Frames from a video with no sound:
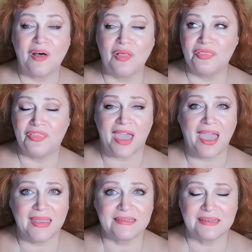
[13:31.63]
Now,
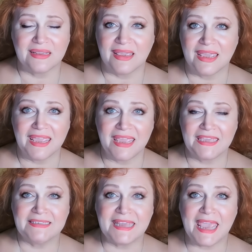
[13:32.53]
that
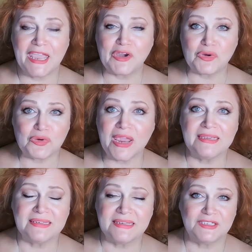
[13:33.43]
is a
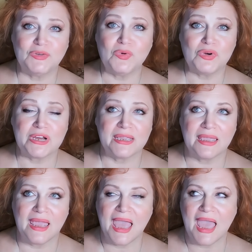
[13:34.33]
crazy
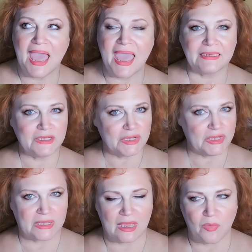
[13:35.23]
story.
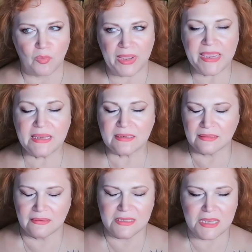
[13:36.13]
And look,
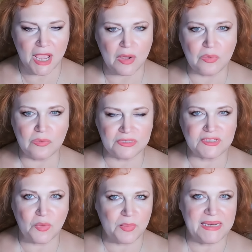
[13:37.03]
we
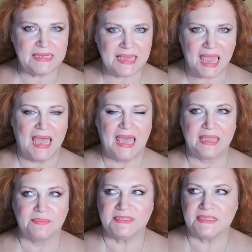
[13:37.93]
know so many
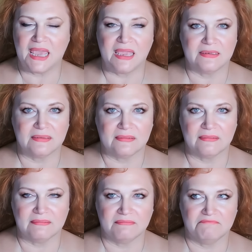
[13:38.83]
times that
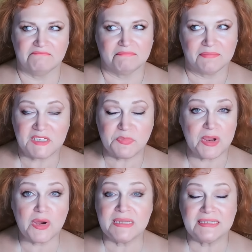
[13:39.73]

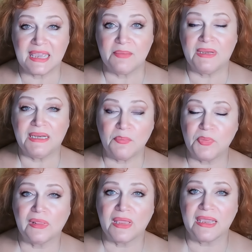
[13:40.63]
spirits can
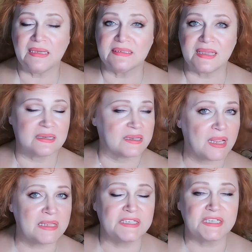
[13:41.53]
manipulate
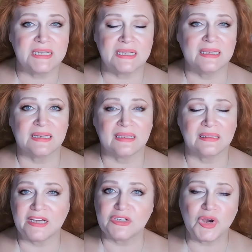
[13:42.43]

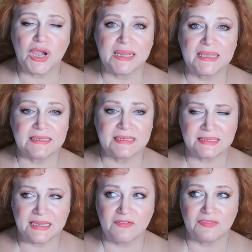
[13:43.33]
technology and
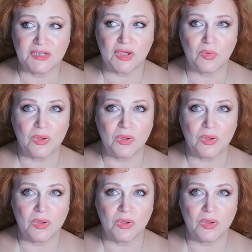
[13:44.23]
electronics and stuff.